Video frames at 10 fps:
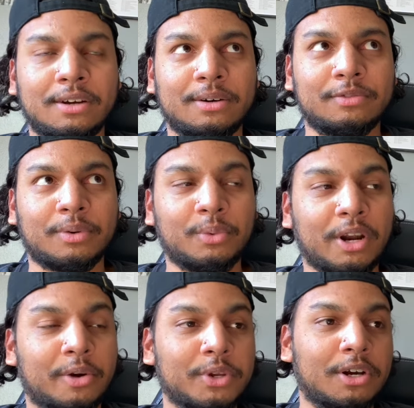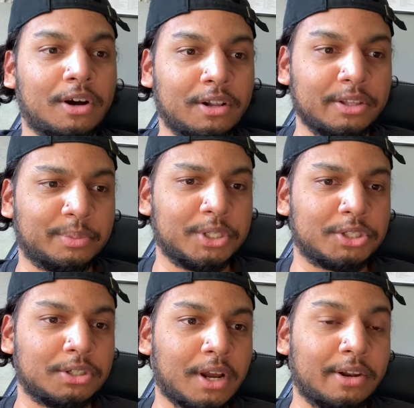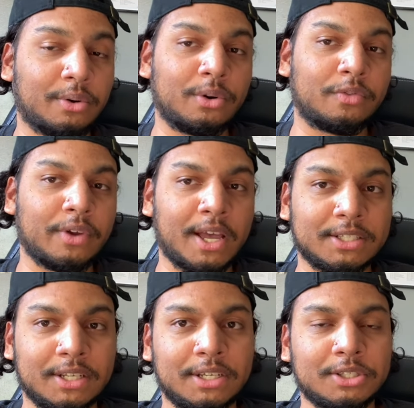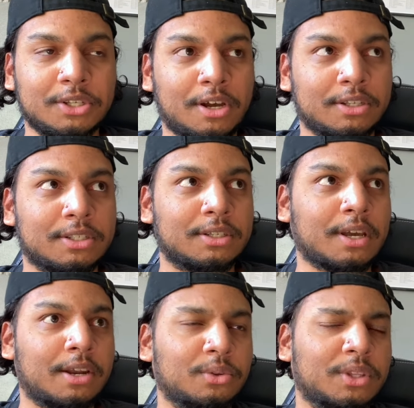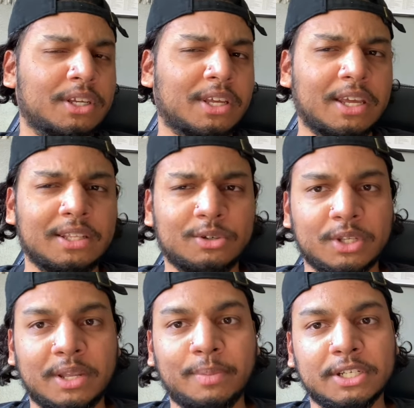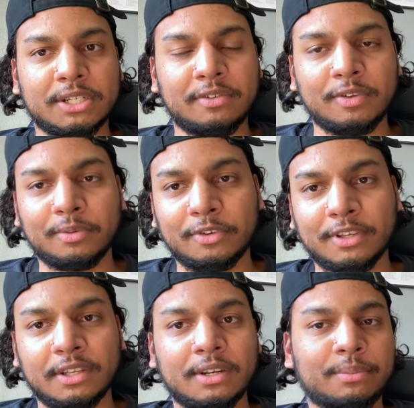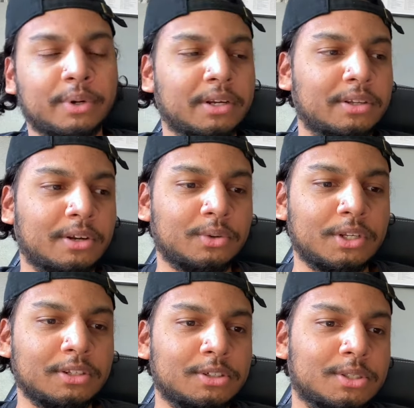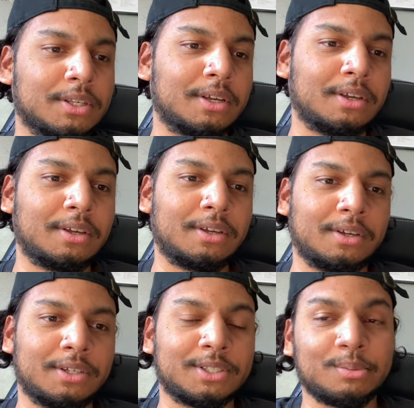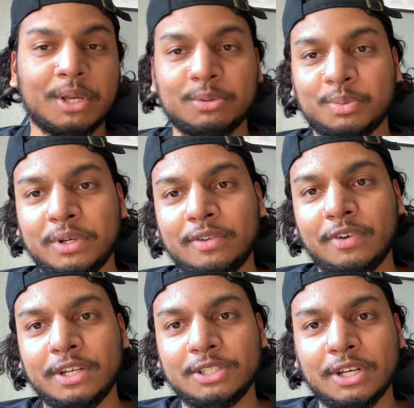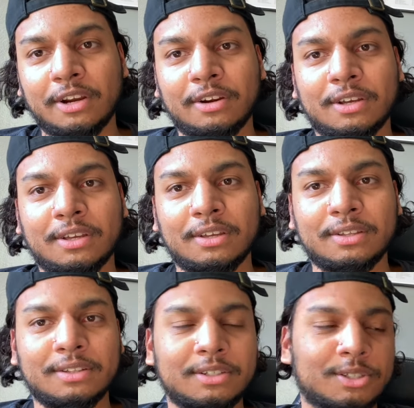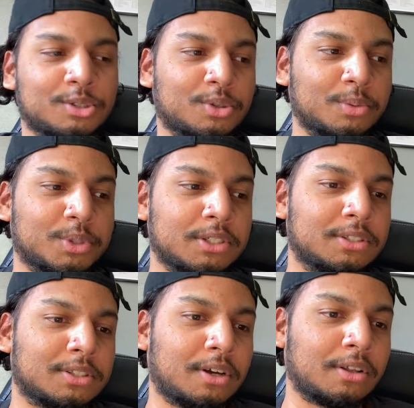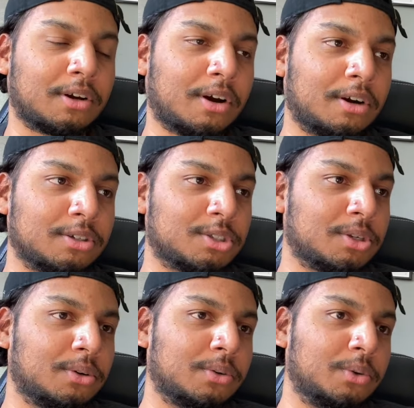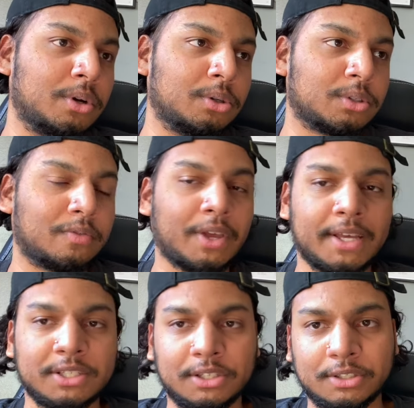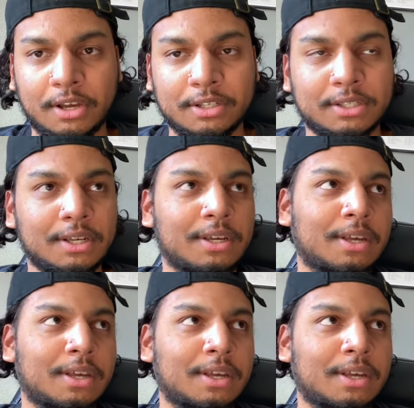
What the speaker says: From what I recall in the picture, I don't know if it has any exhaust. I don't think there was any mention of it, but you know, dealers sometimes put very generic descriptions on the cars, so who knows if it has exhaust.